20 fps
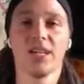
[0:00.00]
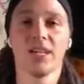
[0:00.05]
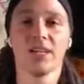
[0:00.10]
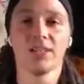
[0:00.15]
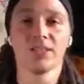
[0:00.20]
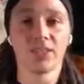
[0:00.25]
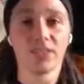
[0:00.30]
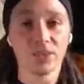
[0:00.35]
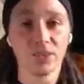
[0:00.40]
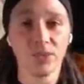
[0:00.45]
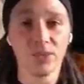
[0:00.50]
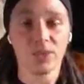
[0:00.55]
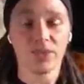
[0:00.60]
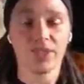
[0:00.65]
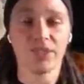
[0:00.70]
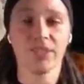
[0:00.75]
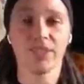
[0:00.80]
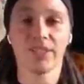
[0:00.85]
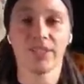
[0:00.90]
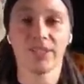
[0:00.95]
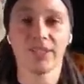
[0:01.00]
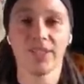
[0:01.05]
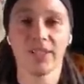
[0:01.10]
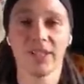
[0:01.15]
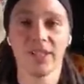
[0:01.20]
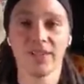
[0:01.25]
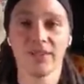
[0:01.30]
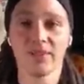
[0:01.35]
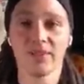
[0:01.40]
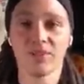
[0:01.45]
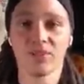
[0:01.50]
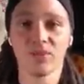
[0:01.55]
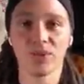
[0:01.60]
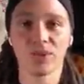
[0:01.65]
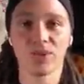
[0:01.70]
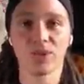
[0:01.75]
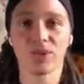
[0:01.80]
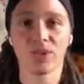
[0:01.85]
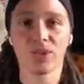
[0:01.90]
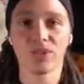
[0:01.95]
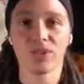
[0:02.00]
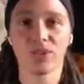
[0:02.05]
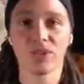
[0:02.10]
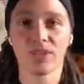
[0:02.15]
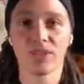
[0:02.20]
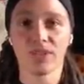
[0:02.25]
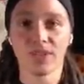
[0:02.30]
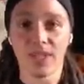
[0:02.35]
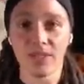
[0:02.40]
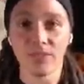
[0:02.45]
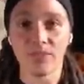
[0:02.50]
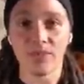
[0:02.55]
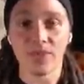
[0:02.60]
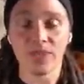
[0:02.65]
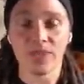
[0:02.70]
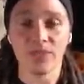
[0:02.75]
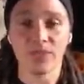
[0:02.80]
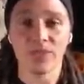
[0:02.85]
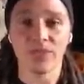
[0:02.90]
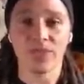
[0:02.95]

So that's what we did, and we took it to the same festival